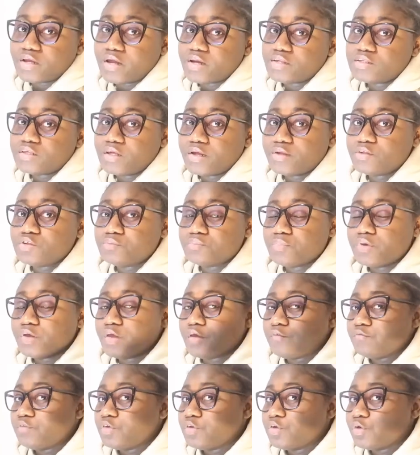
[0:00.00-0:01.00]
I decided to
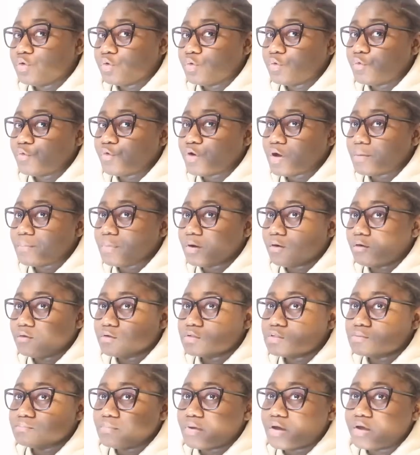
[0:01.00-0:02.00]
make a video
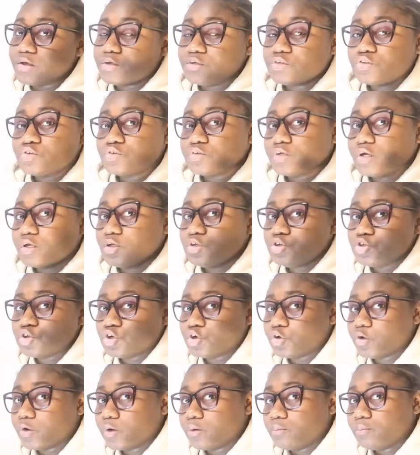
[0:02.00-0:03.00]
about my student
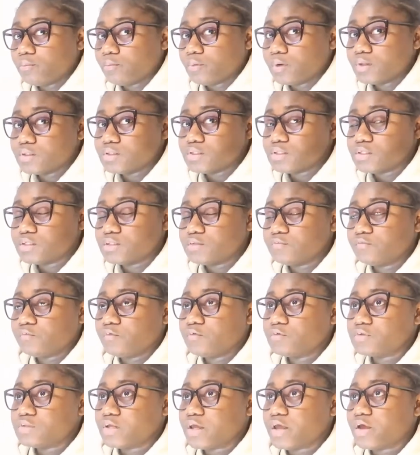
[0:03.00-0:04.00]
job, what it
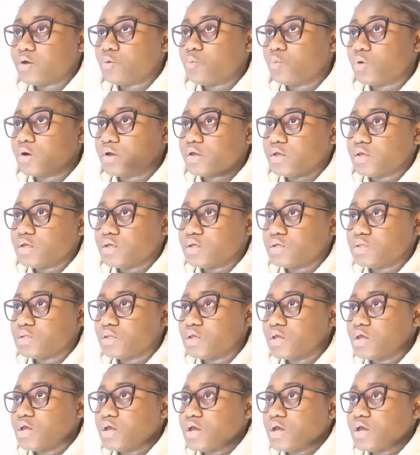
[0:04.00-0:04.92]
feels like working